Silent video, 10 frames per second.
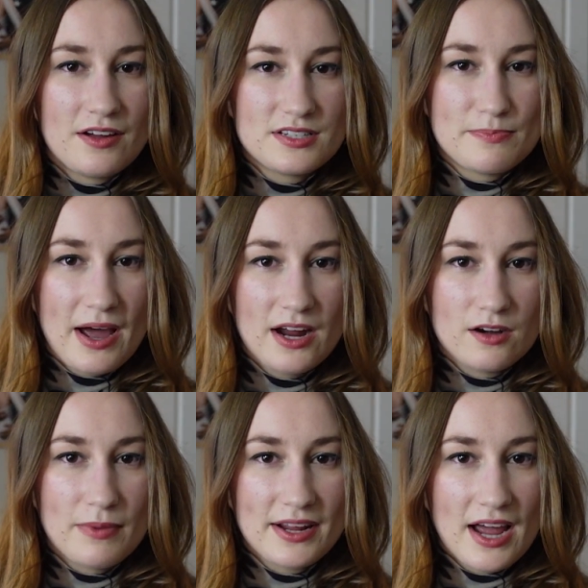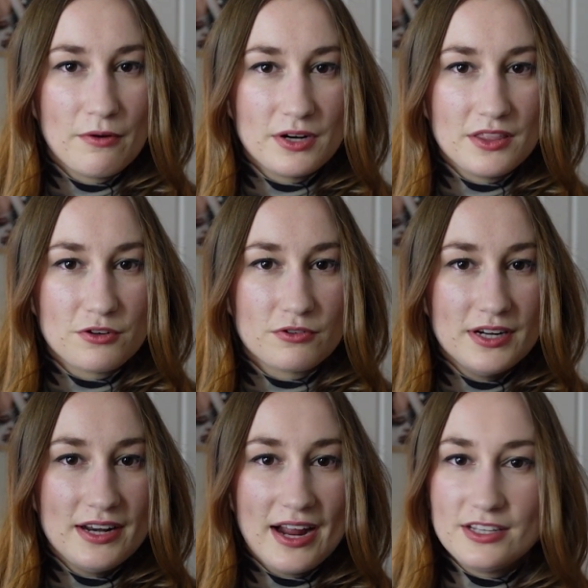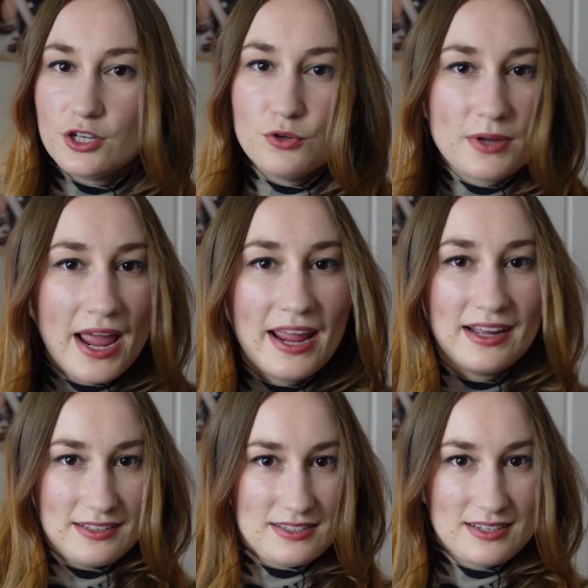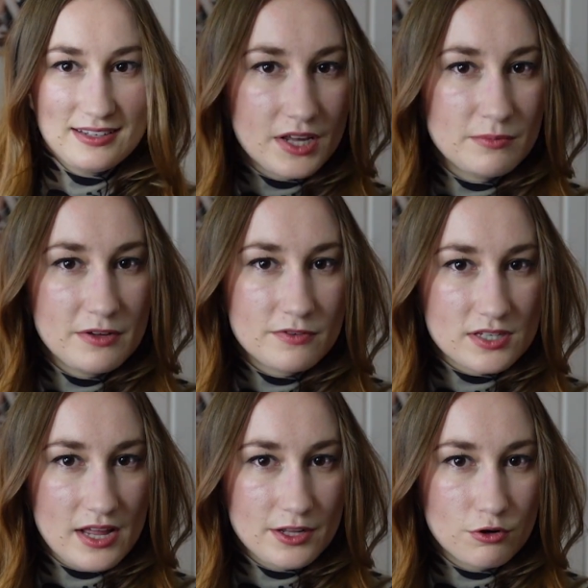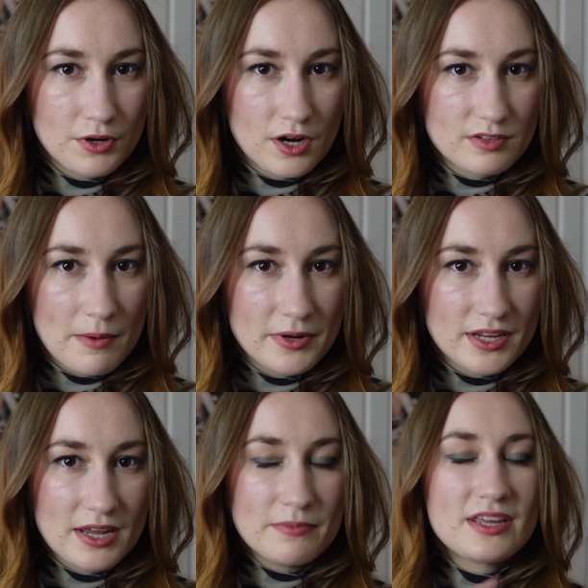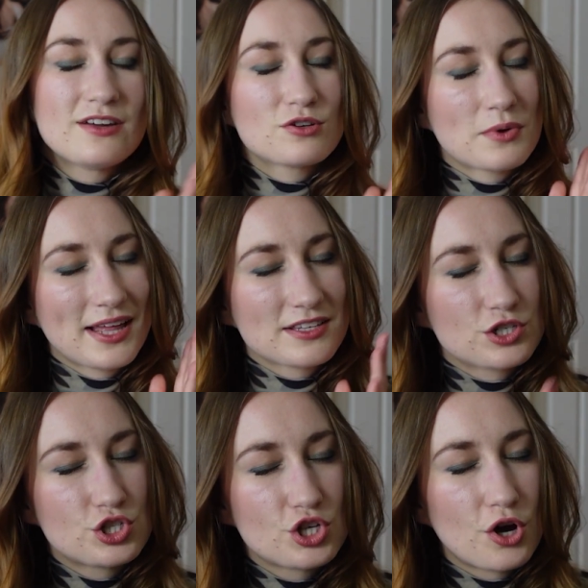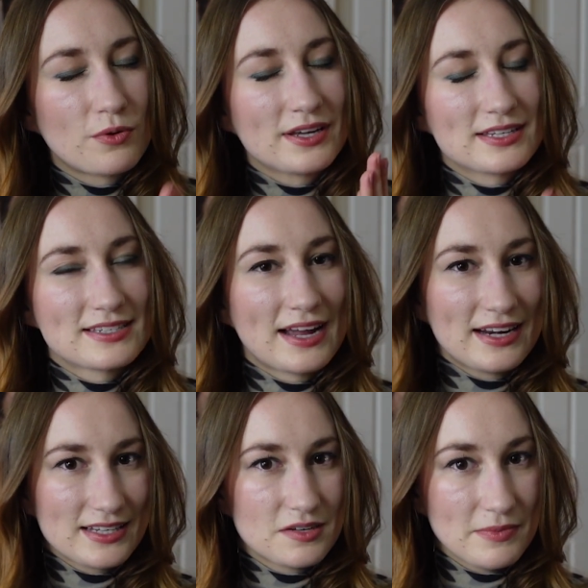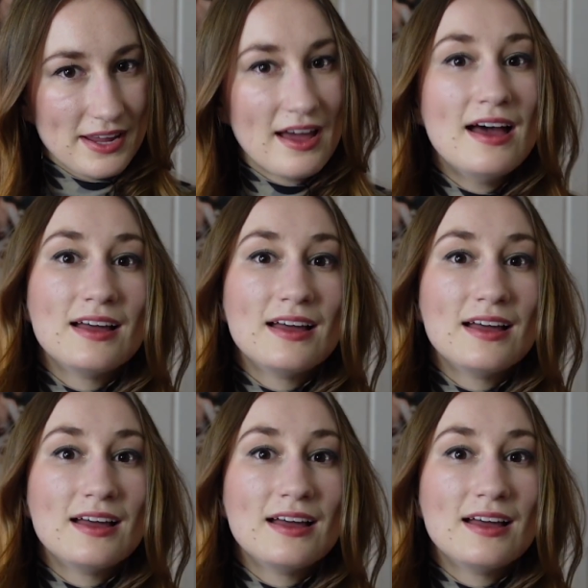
not inspired by Gawain and the Green Knight. You can't. Forgive me for slightly going off topic again, but here's why that's so exciting to me.